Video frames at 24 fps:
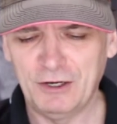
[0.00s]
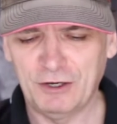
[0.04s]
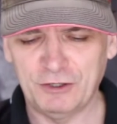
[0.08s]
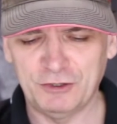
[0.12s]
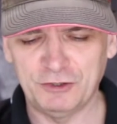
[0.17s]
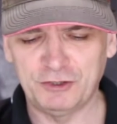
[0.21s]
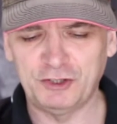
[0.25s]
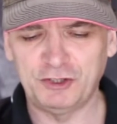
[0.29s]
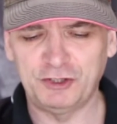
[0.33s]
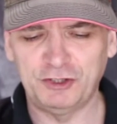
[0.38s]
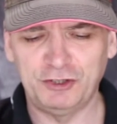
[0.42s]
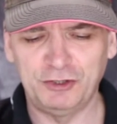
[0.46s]

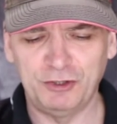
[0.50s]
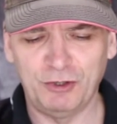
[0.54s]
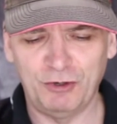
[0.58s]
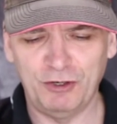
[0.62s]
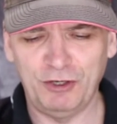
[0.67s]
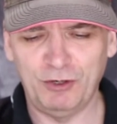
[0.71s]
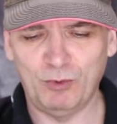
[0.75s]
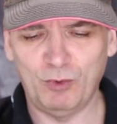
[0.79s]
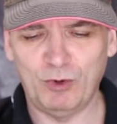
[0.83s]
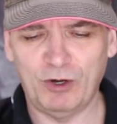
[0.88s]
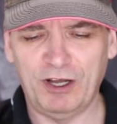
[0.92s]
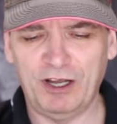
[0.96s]
I'll show
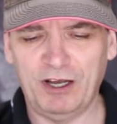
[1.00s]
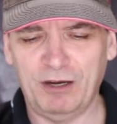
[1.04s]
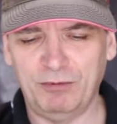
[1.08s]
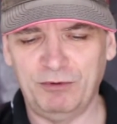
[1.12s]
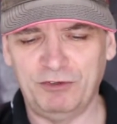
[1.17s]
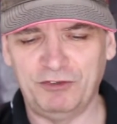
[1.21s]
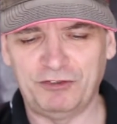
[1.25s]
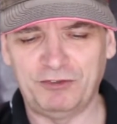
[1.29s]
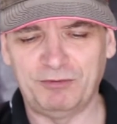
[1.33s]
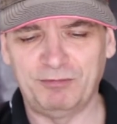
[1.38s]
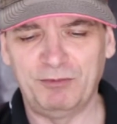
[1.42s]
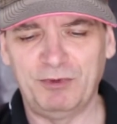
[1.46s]
you why I
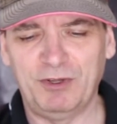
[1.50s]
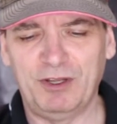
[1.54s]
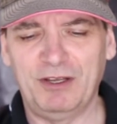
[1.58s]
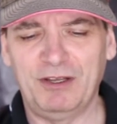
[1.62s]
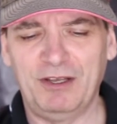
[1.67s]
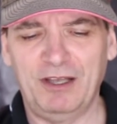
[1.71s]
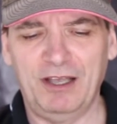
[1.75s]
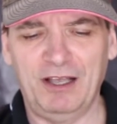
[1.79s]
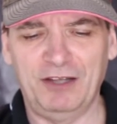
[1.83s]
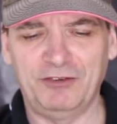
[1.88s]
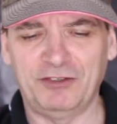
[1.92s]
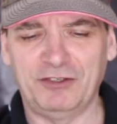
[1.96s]
was
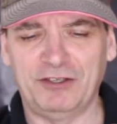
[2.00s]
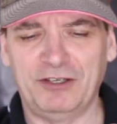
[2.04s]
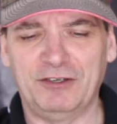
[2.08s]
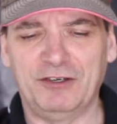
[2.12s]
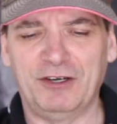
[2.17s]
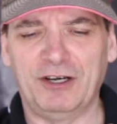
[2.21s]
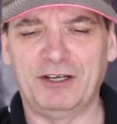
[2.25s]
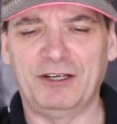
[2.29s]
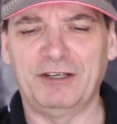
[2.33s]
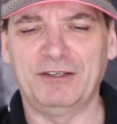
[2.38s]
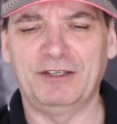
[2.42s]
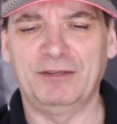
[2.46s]
hesitant
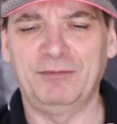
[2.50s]
on it.